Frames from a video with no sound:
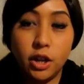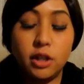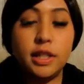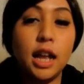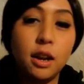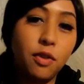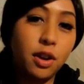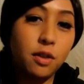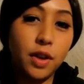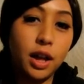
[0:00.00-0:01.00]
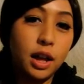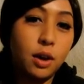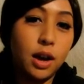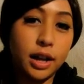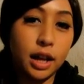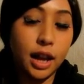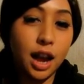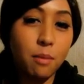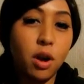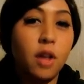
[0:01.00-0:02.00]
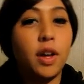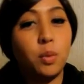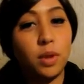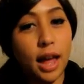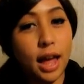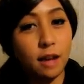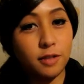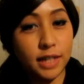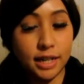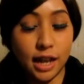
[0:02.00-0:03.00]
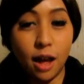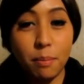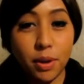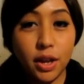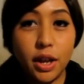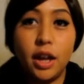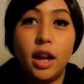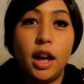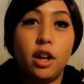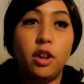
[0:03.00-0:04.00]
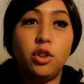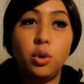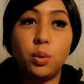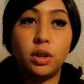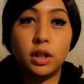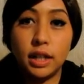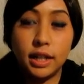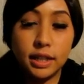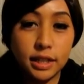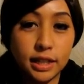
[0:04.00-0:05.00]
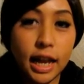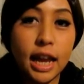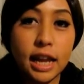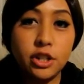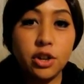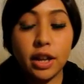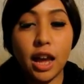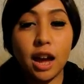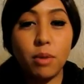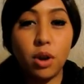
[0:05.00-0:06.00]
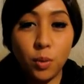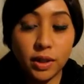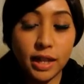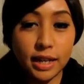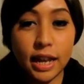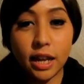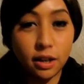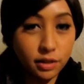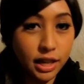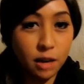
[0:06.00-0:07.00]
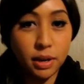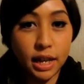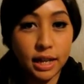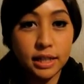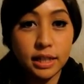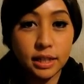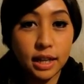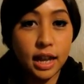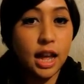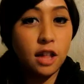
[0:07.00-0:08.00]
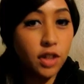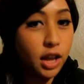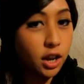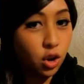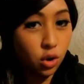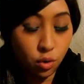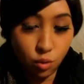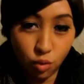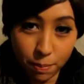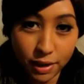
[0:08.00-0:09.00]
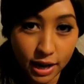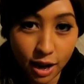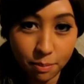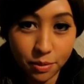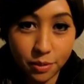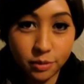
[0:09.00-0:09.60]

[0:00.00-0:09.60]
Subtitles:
You stand in front of a camera that we'll have set up, and you will say to the camera what that negative statement is and then rip it up.